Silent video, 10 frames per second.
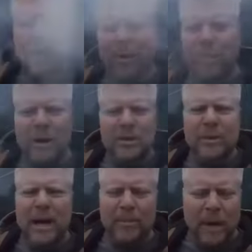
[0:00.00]
I would
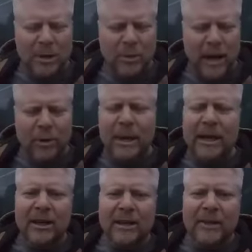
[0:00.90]
much rather
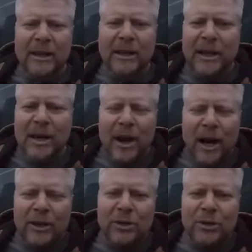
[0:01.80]
make a living
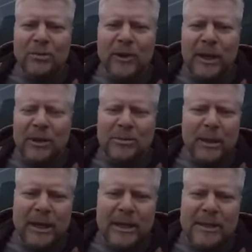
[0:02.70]
on YouTube videos,
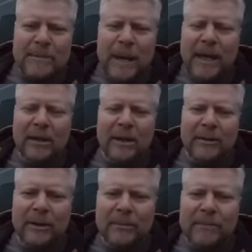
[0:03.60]
but it doesn't make a
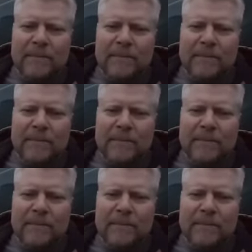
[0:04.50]
living.